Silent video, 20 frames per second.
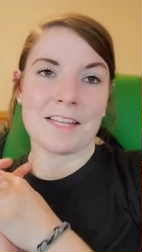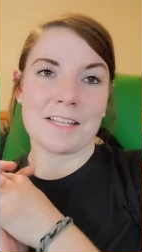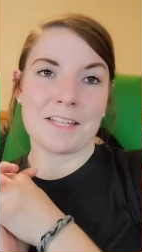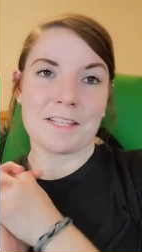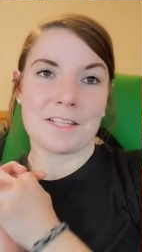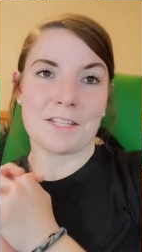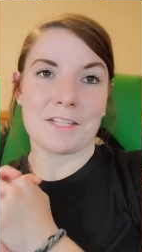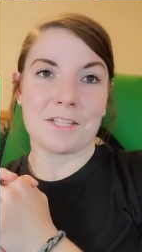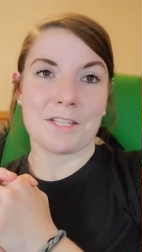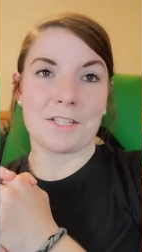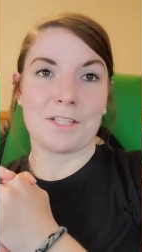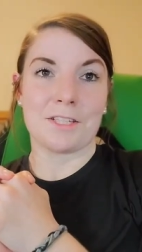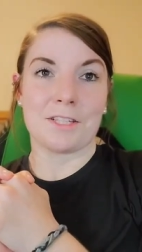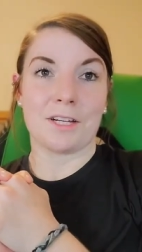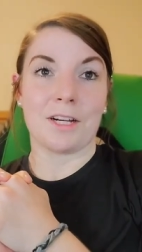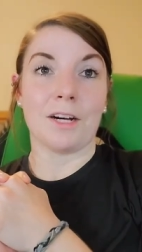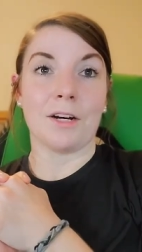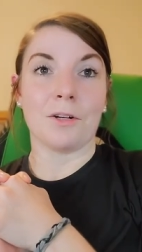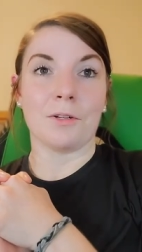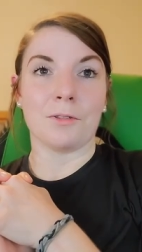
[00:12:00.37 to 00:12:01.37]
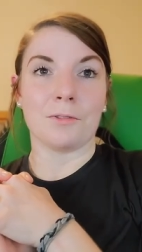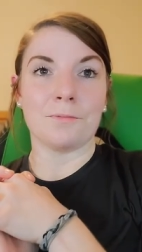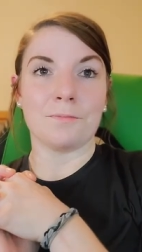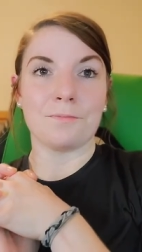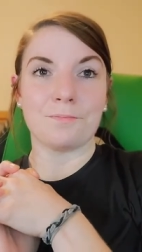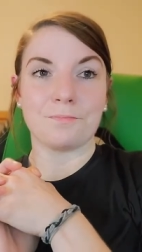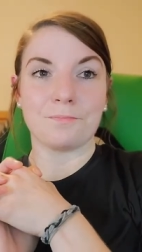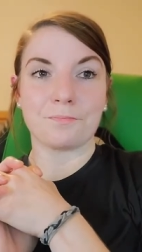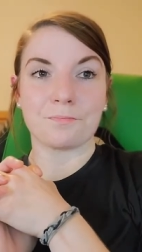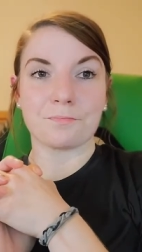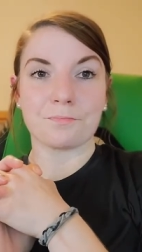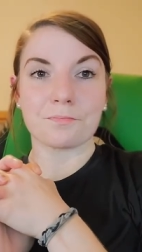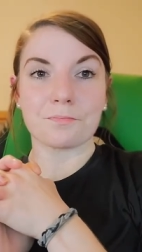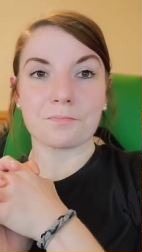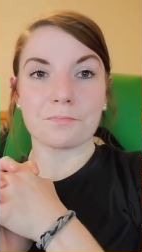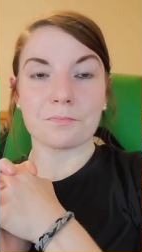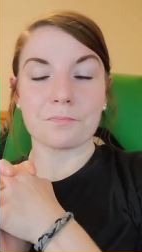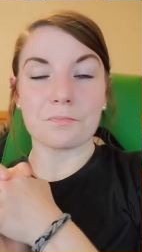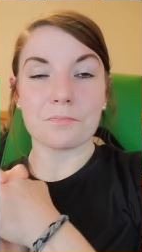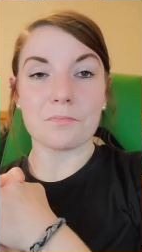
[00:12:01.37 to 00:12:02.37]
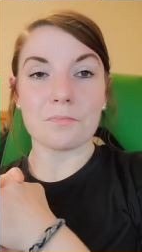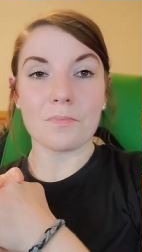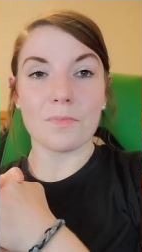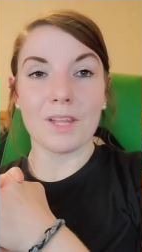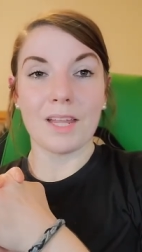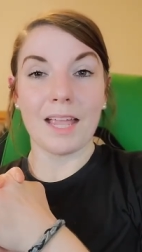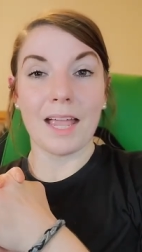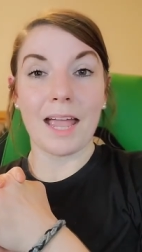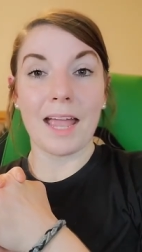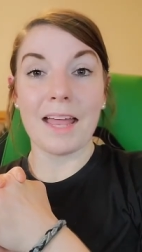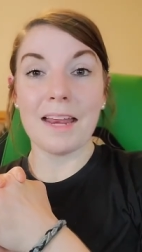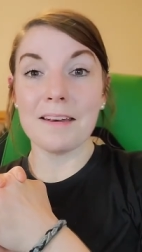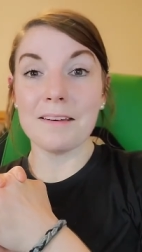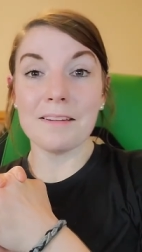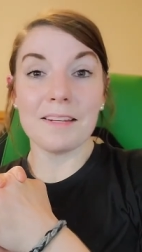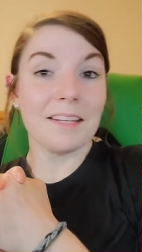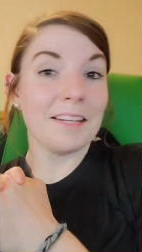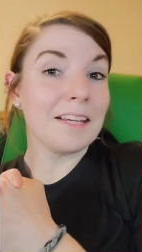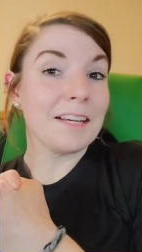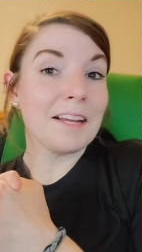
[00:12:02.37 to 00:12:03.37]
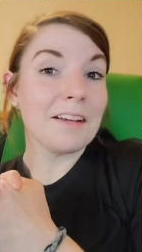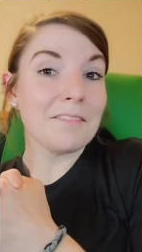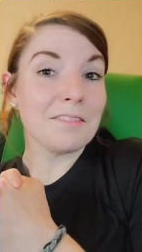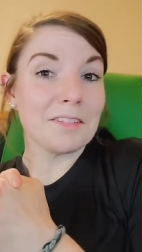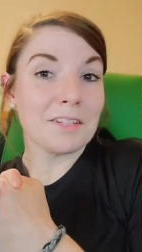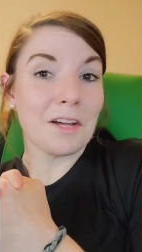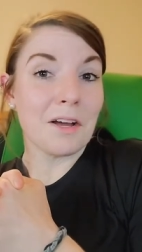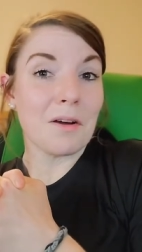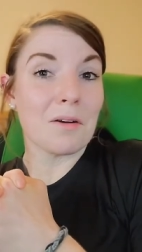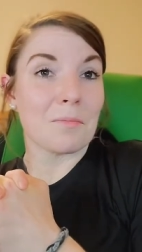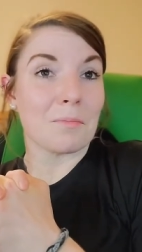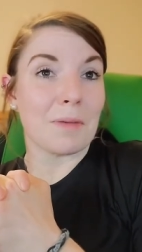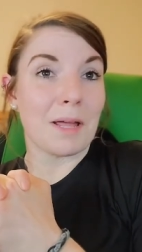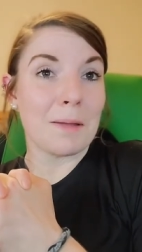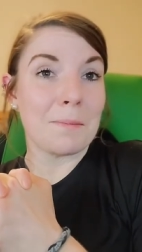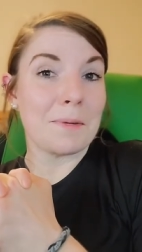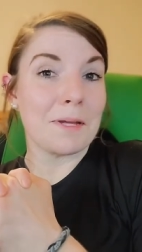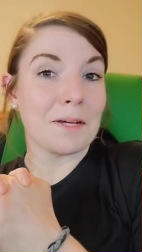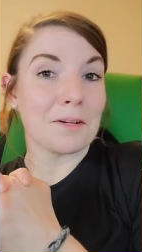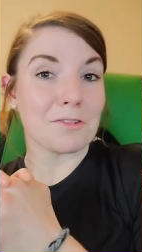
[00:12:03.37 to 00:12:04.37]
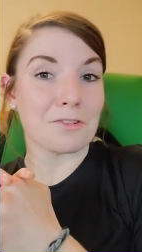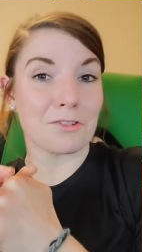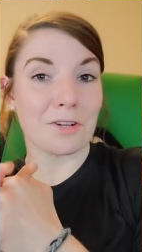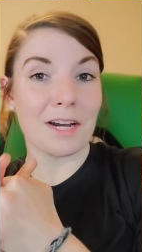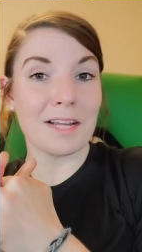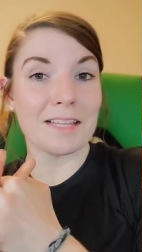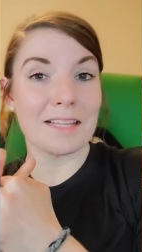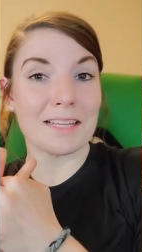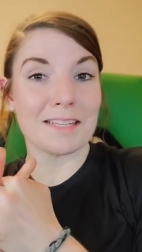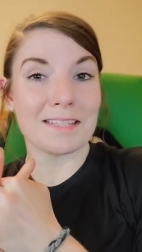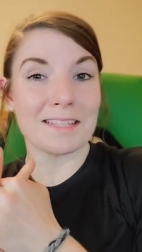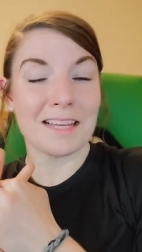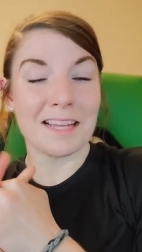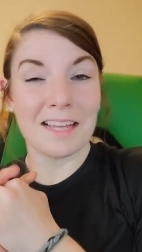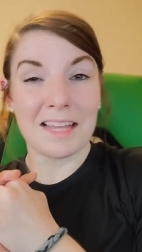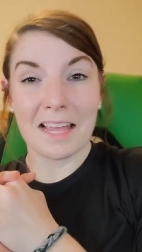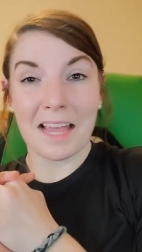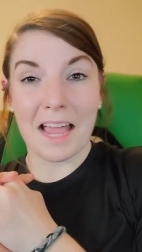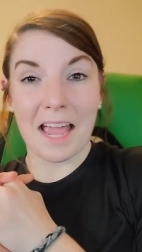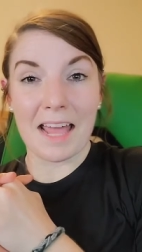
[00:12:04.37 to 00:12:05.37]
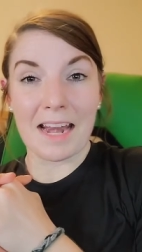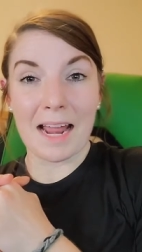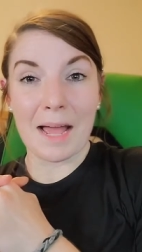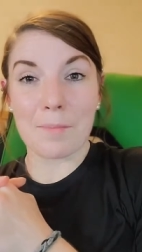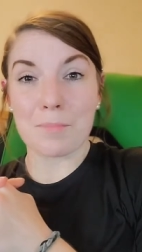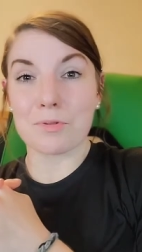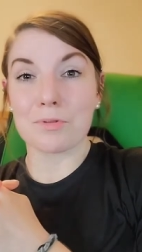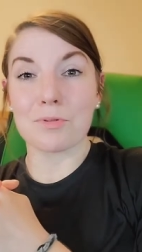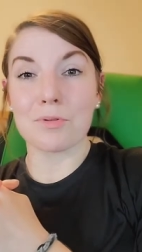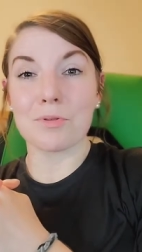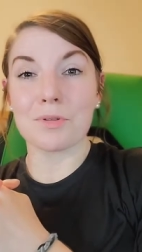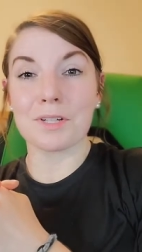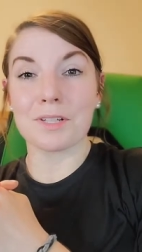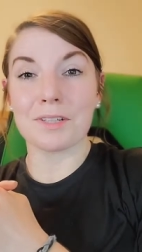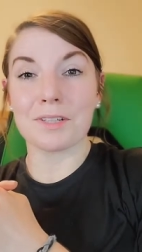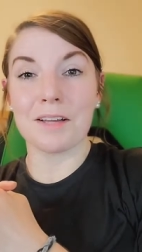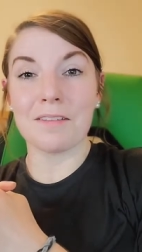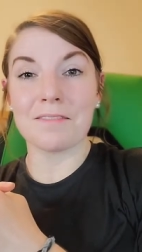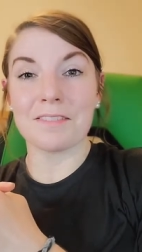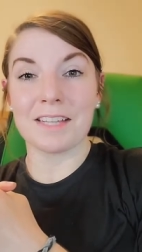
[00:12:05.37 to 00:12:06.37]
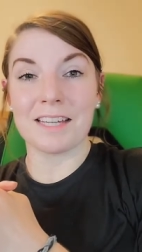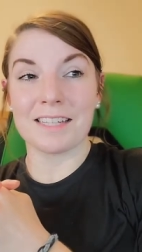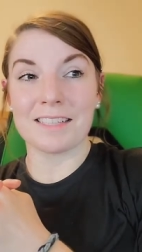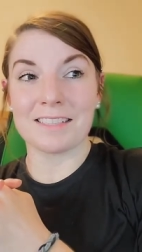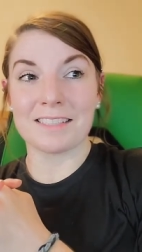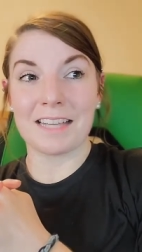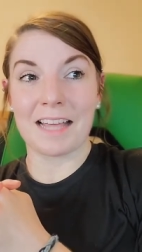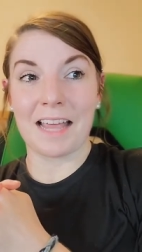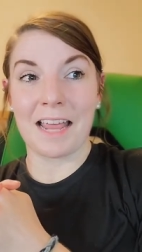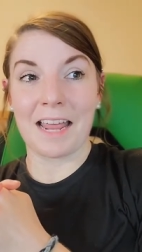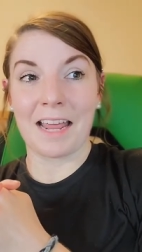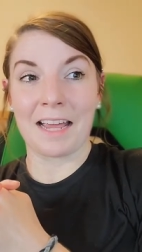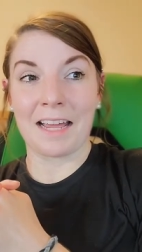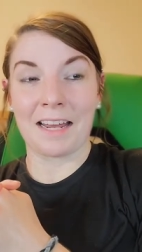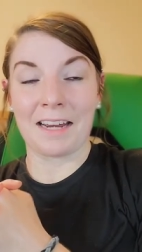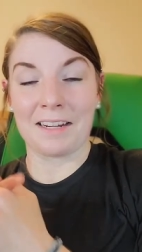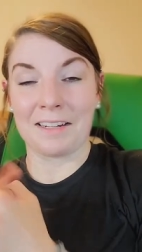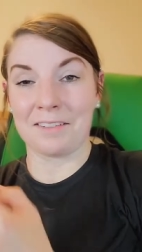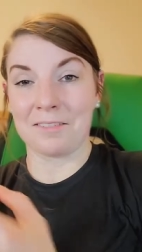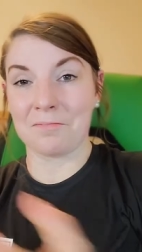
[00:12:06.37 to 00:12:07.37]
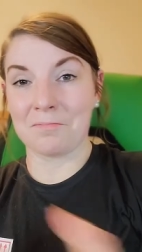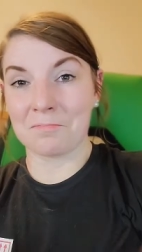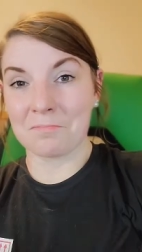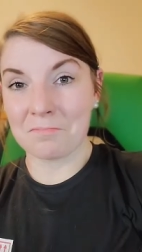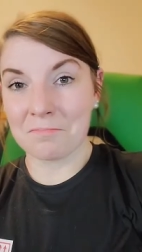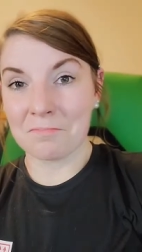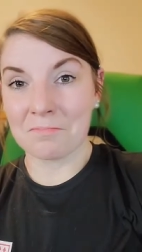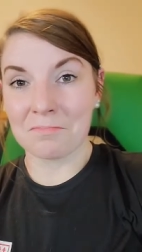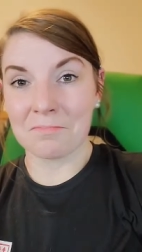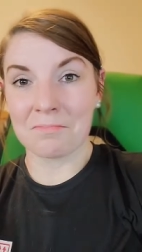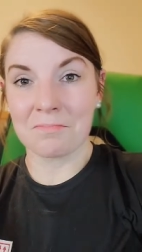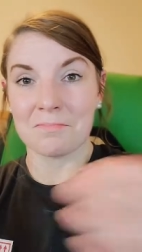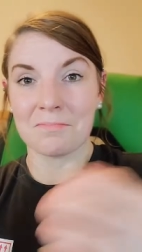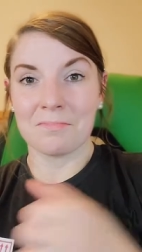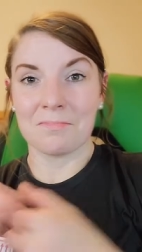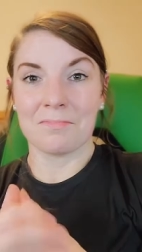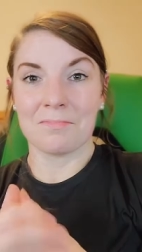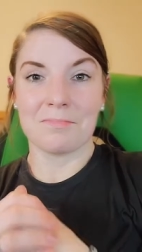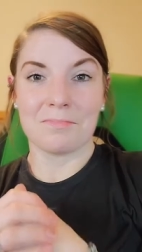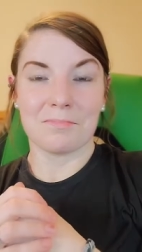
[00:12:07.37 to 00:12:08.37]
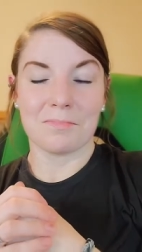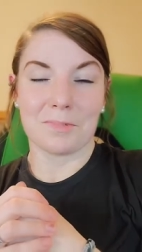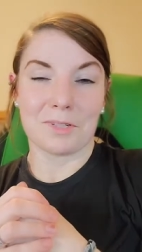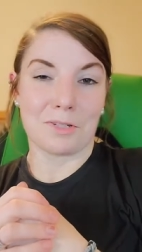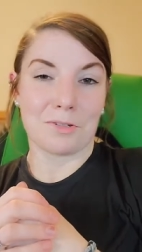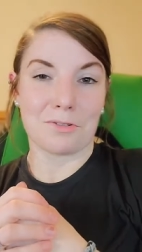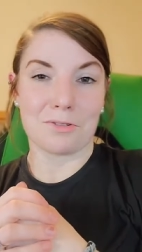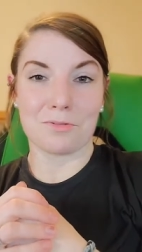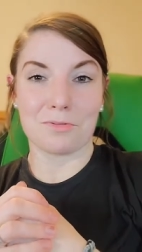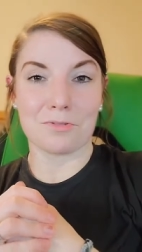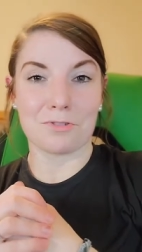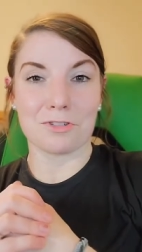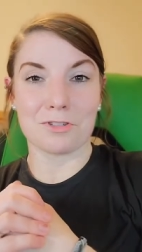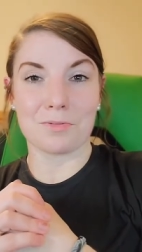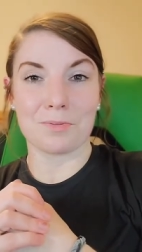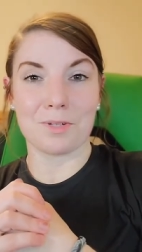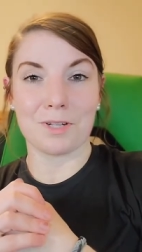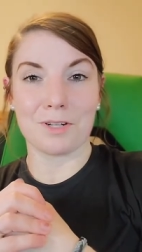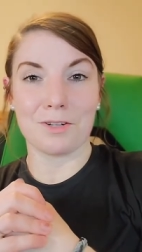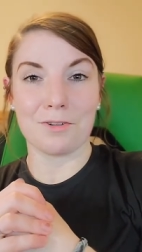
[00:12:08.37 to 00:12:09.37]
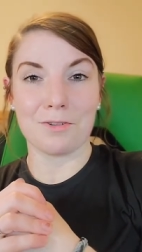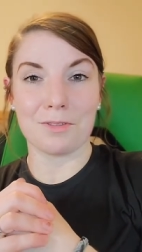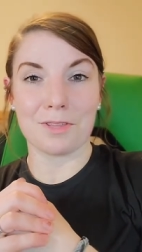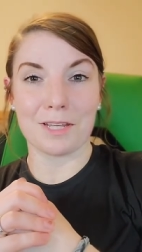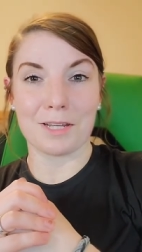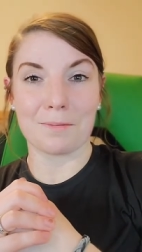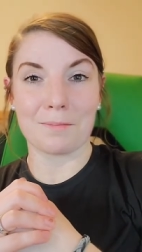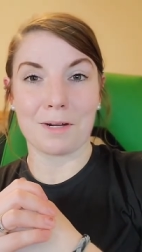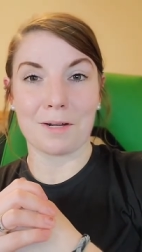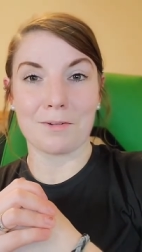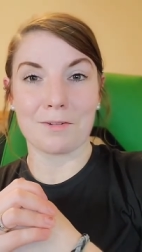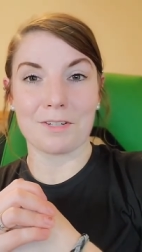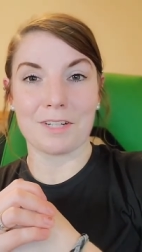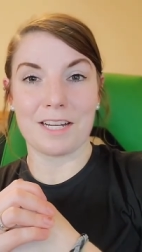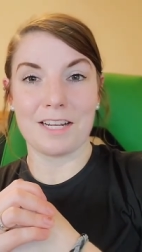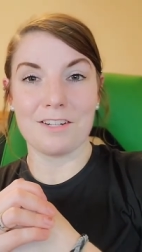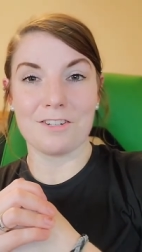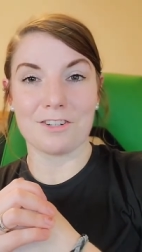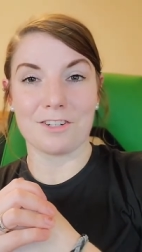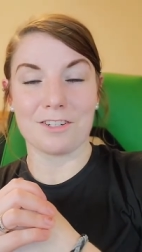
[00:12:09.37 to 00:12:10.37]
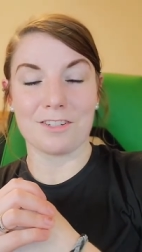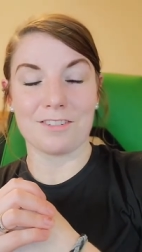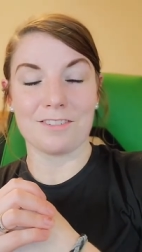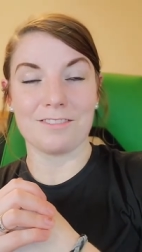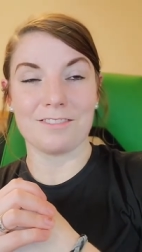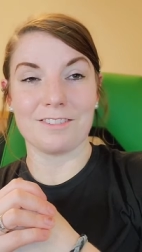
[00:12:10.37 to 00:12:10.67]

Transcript: So, and you never know, maybe I'll try this and absolutely love this and this will just be a new thing in my rotation.